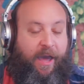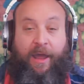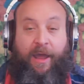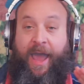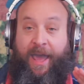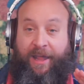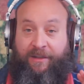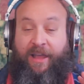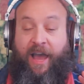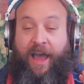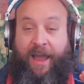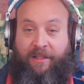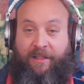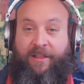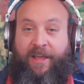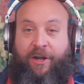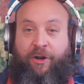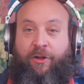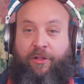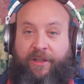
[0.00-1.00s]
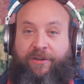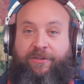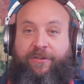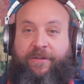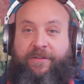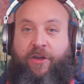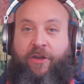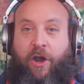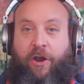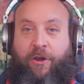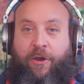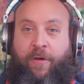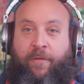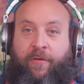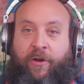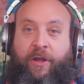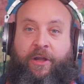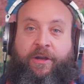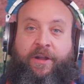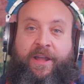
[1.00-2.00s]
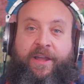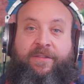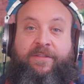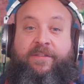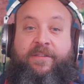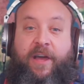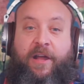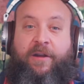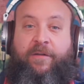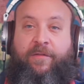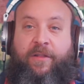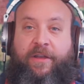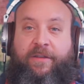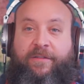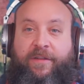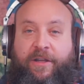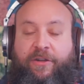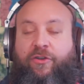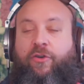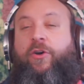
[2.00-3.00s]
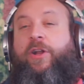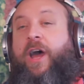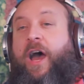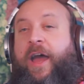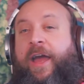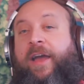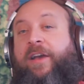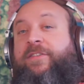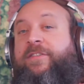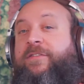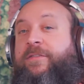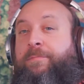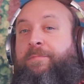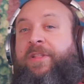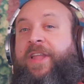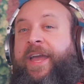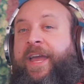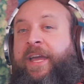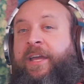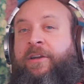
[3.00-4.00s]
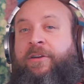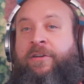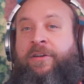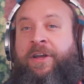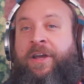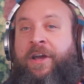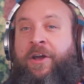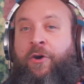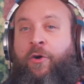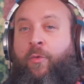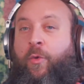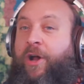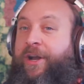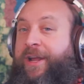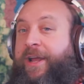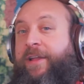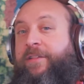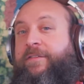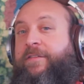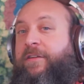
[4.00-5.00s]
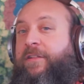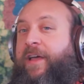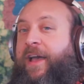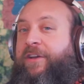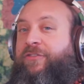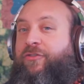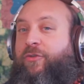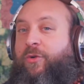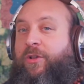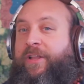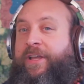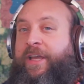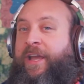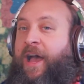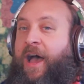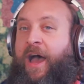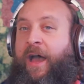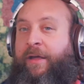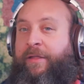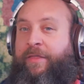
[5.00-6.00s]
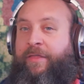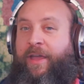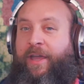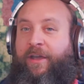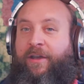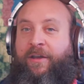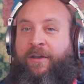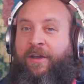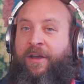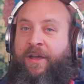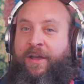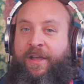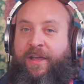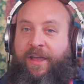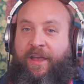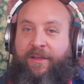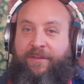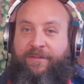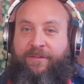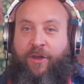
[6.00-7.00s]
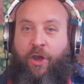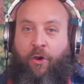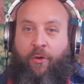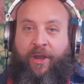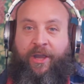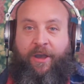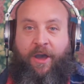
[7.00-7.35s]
and I literally just talk over it. Instead of listening to it, I explain what intellectually I think is going